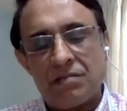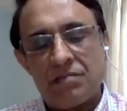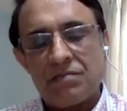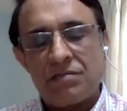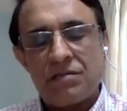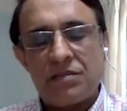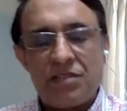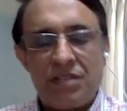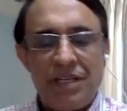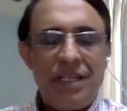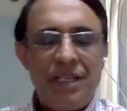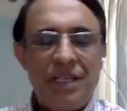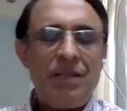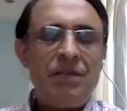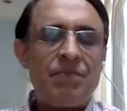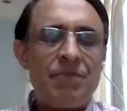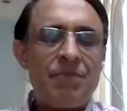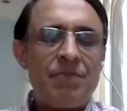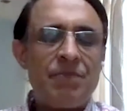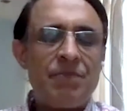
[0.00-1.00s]
three
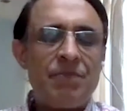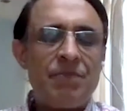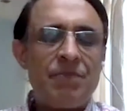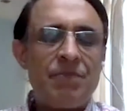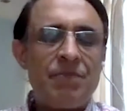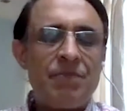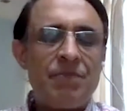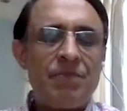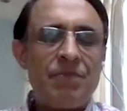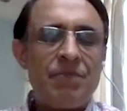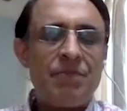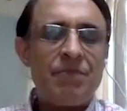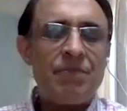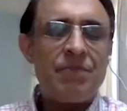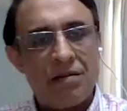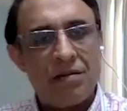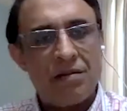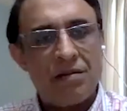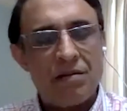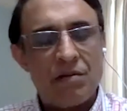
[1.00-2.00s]
main,
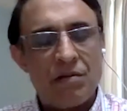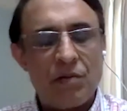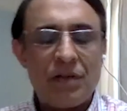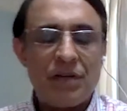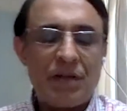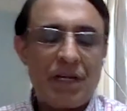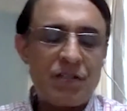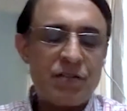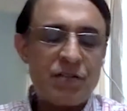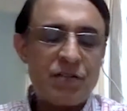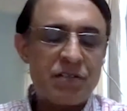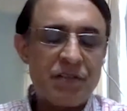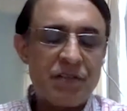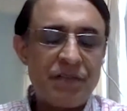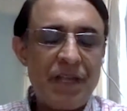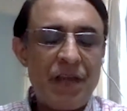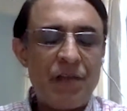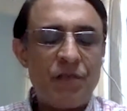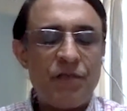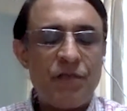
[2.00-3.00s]
we
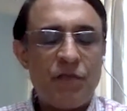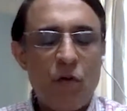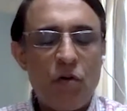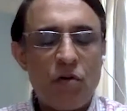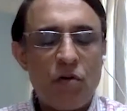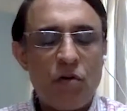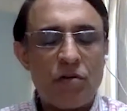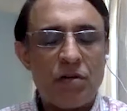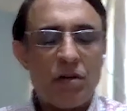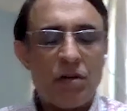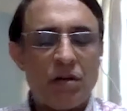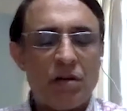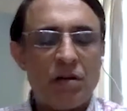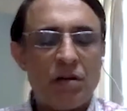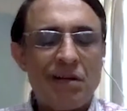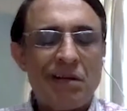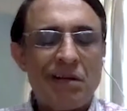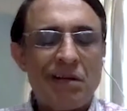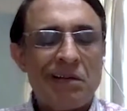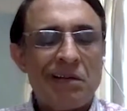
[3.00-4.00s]
have four
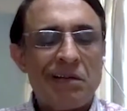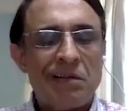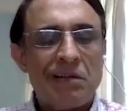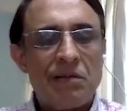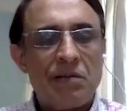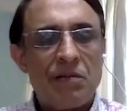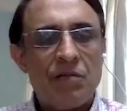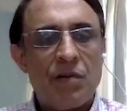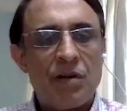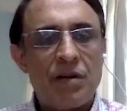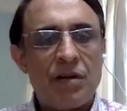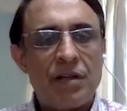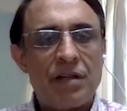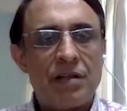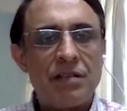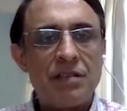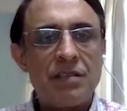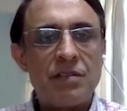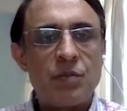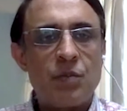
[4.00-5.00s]

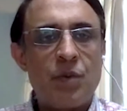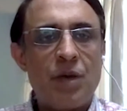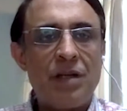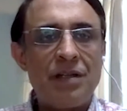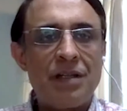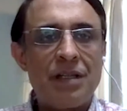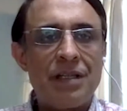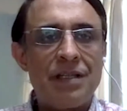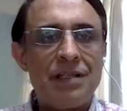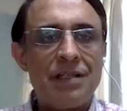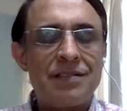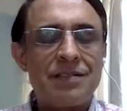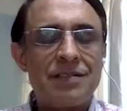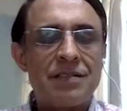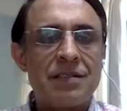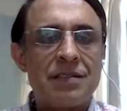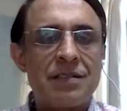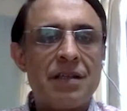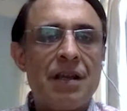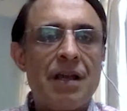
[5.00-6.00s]
verticals. One is
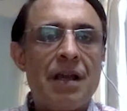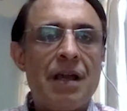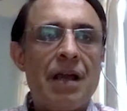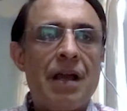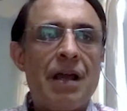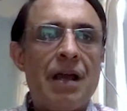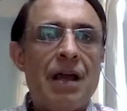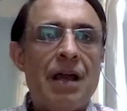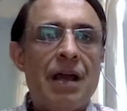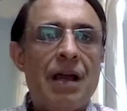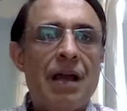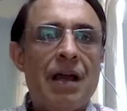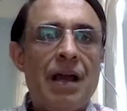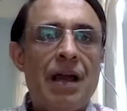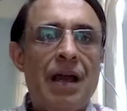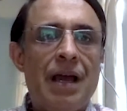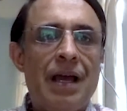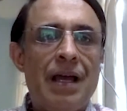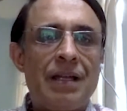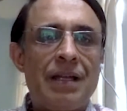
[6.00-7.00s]

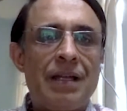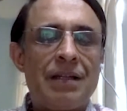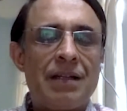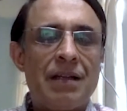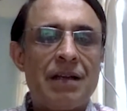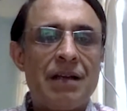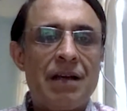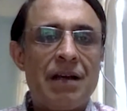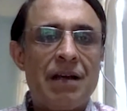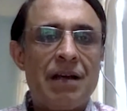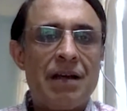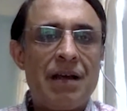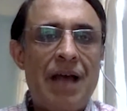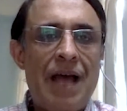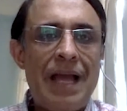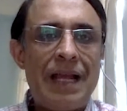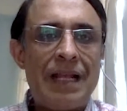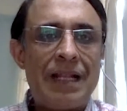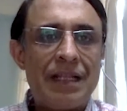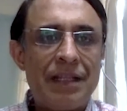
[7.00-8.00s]
an
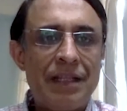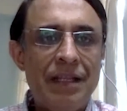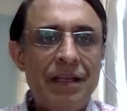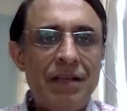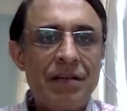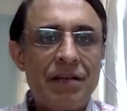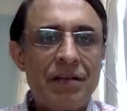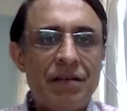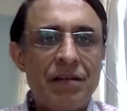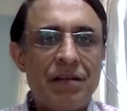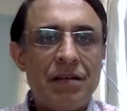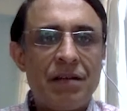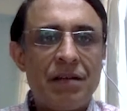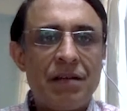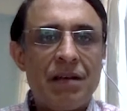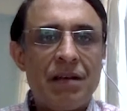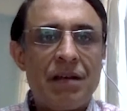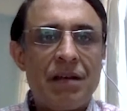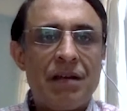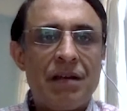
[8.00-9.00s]
ag clinic,
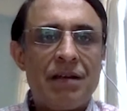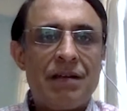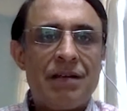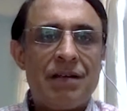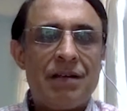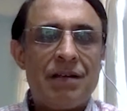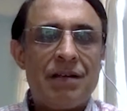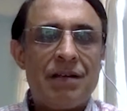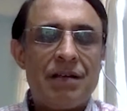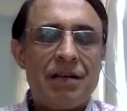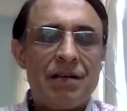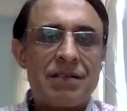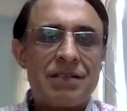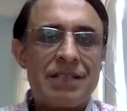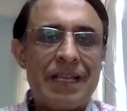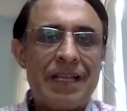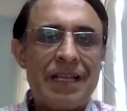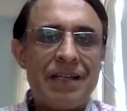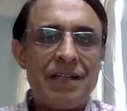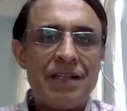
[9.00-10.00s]

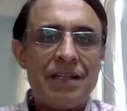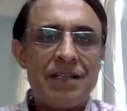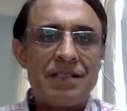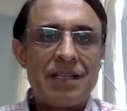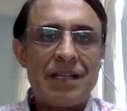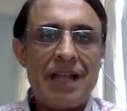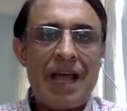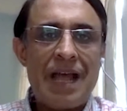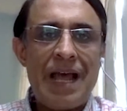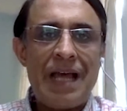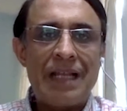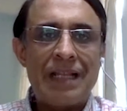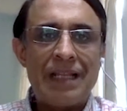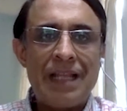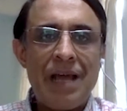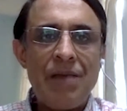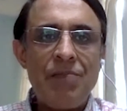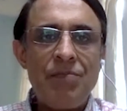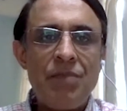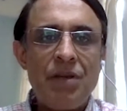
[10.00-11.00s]
second is an ag
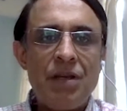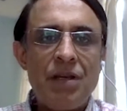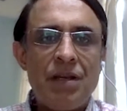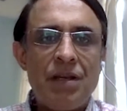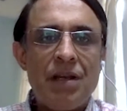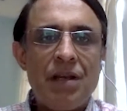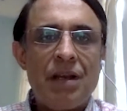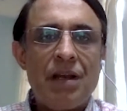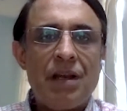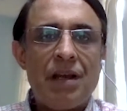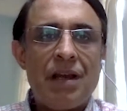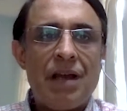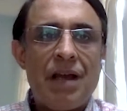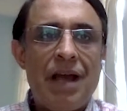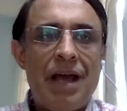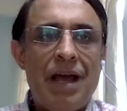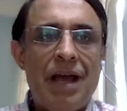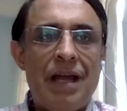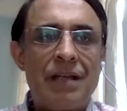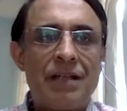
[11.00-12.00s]
lab,
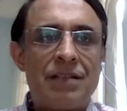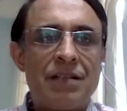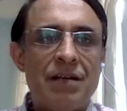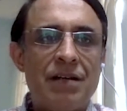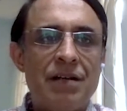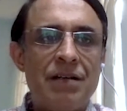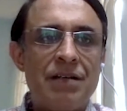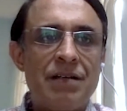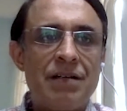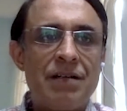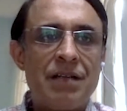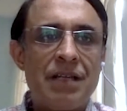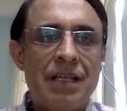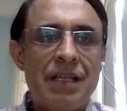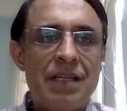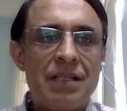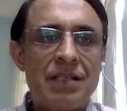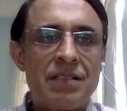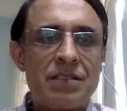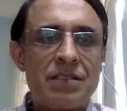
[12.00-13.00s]
and third is